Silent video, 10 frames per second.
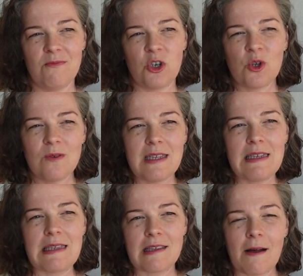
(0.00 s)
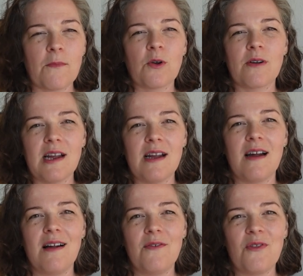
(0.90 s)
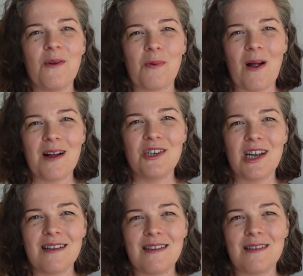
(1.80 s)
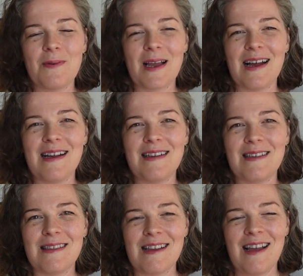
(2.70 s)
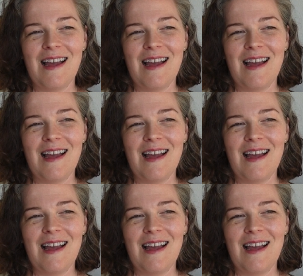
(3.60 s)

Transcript: juicy summary of the project, because